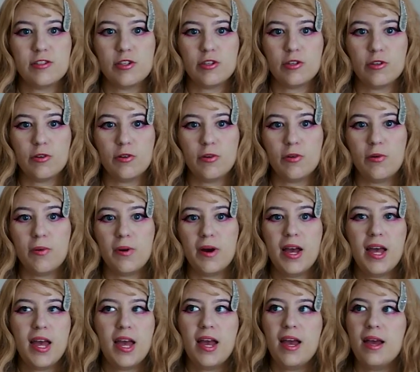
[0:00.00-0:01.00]
to
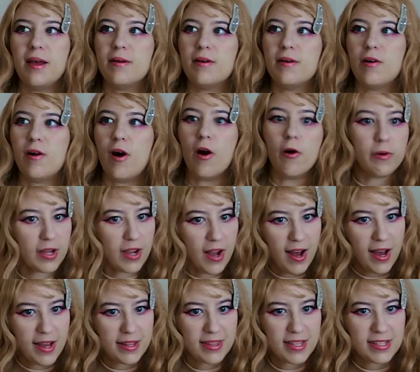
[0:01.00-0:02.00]

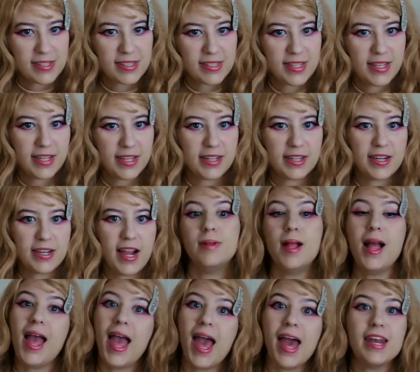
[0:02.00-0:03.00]
Otakon this year,
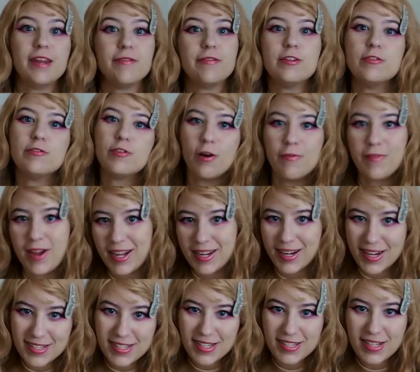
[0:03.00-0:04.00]
and if you don't
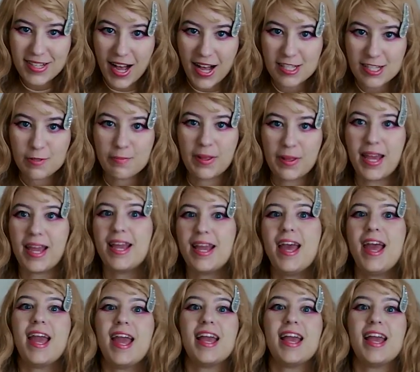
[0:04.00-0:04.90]
recognize this cosplay,